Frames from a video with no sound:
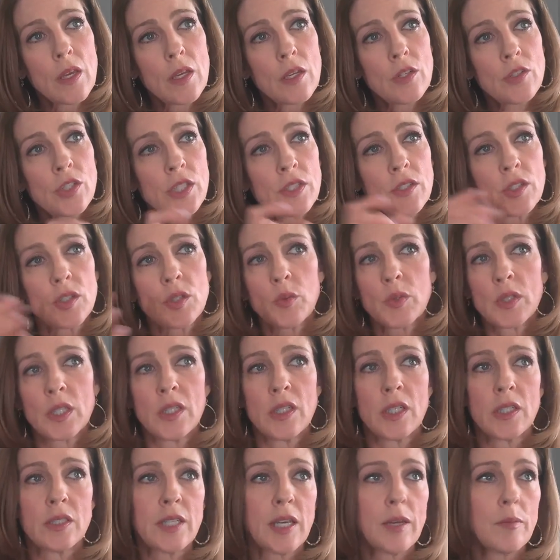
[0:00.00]
Jesus was in
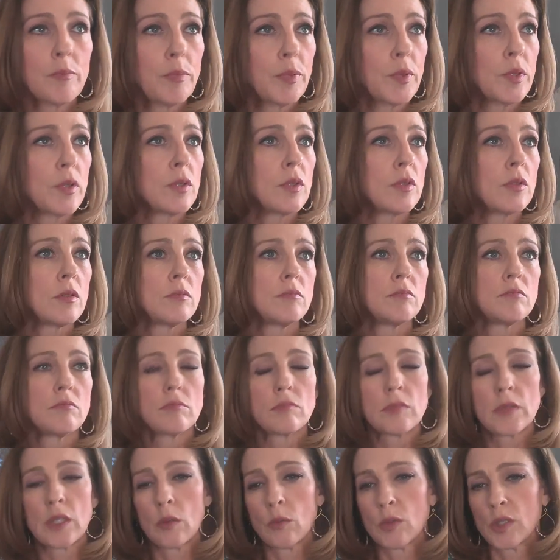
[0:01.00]
the temple.
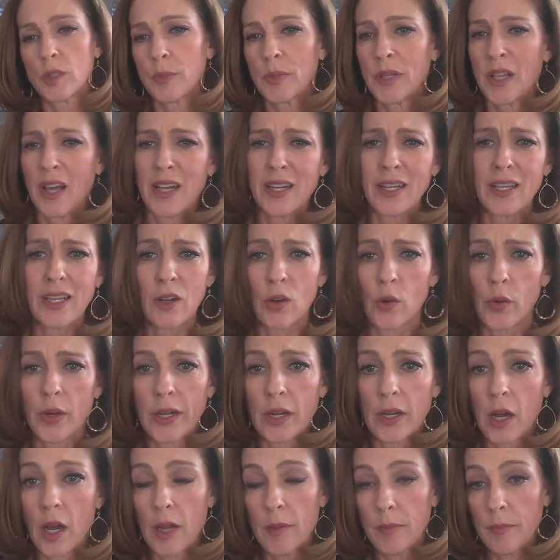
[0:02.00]
There was plotting going
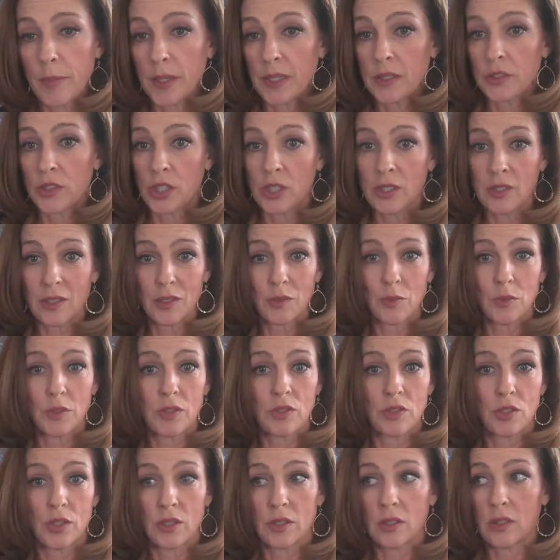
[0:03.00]
on, but Jesus
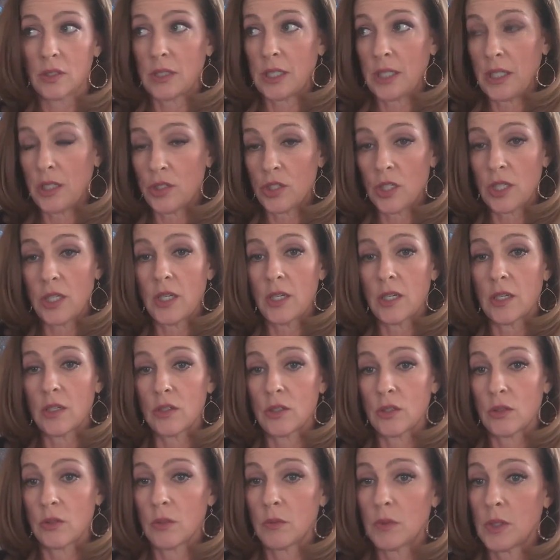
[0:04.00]
was just teaching and
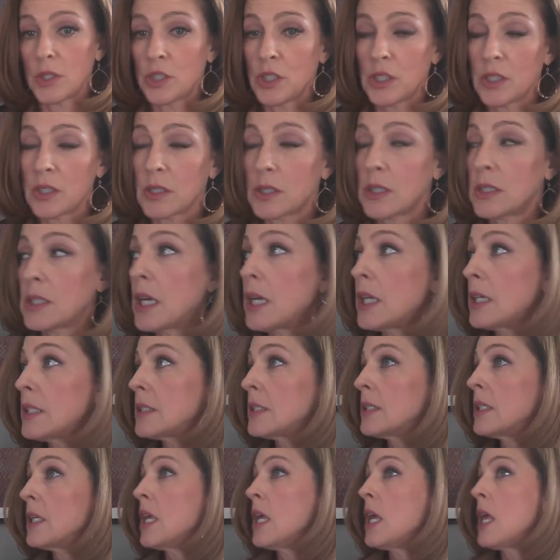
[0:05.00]
doing what Jesus
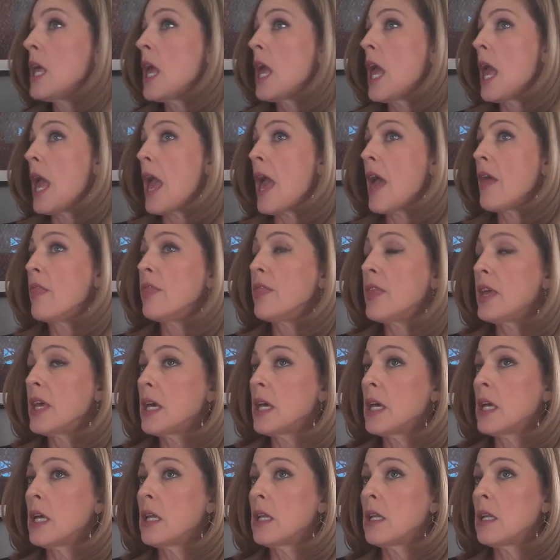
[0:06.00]
does. And
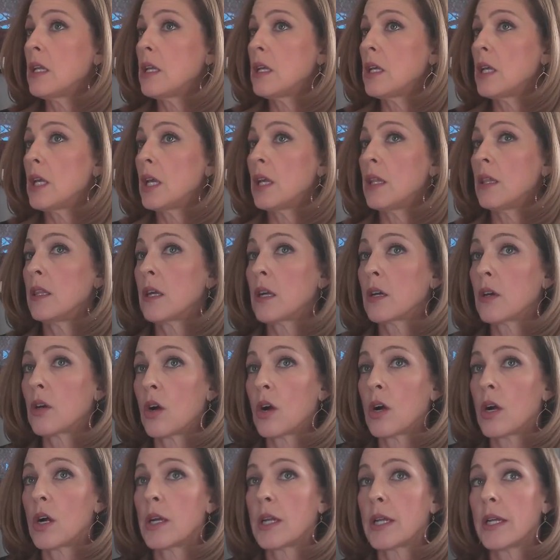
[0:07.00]
then in the
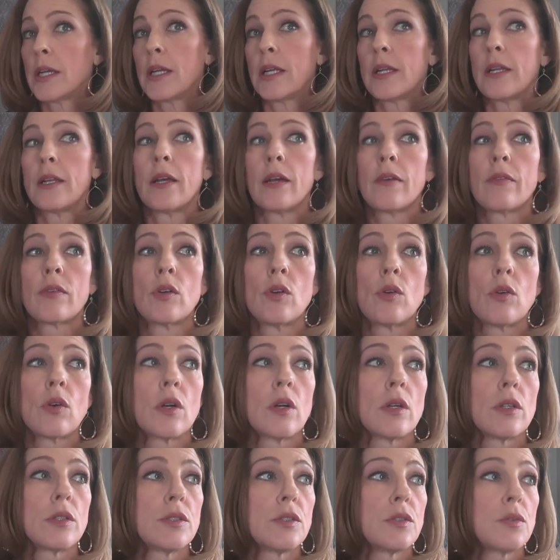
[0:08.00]
garden, of
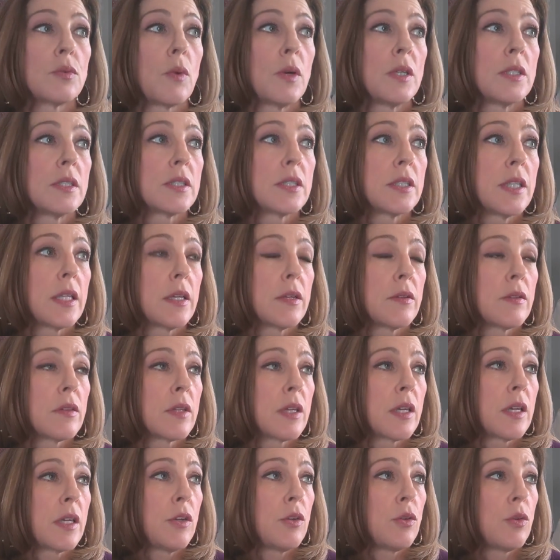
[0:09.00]
course, once
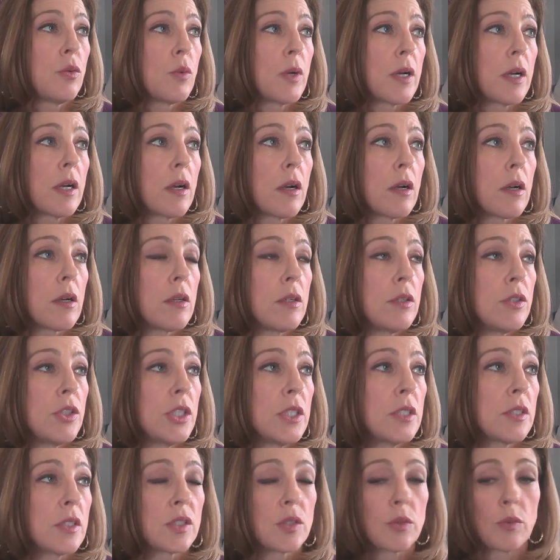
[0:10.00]
they knew where
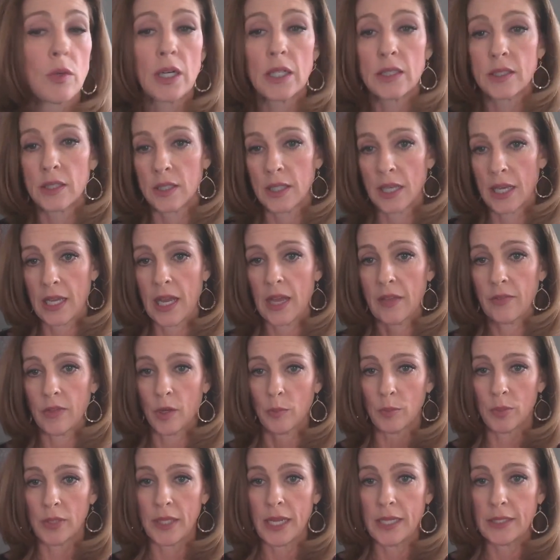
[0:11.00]
Jesus was and they had their
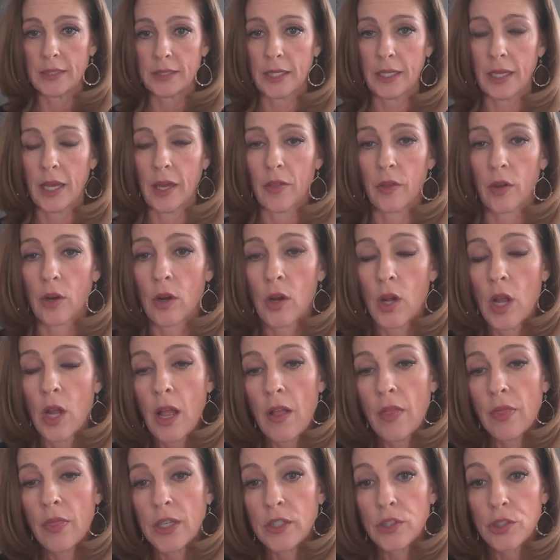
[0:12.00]
plan together,
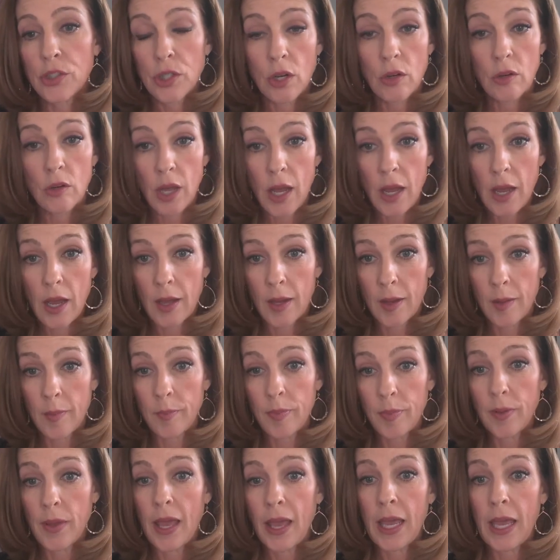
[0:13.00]
they showed
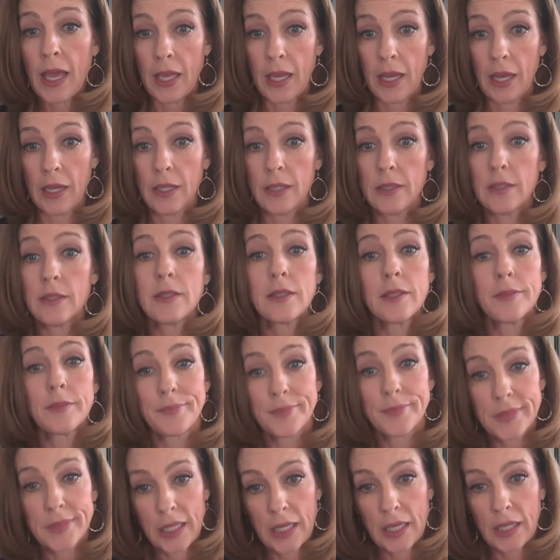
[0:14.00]
up, and
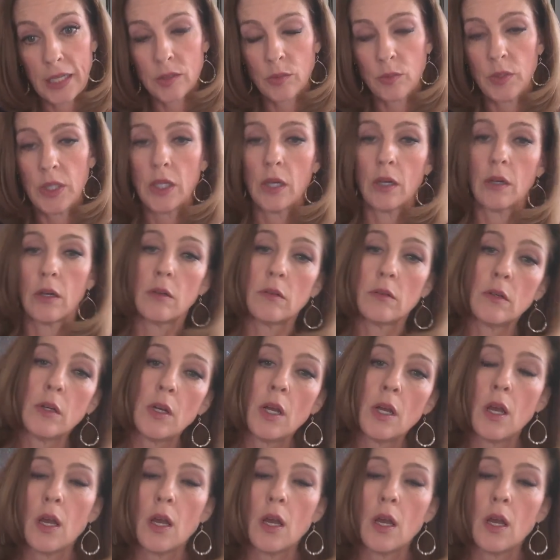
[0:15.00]
as we know,